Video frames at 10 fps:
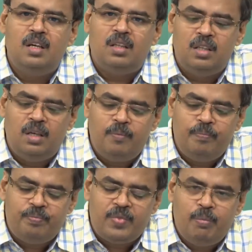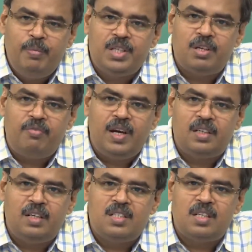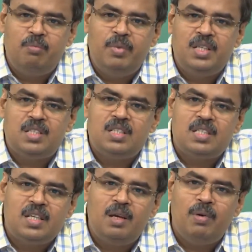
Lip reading: the major factors remains the same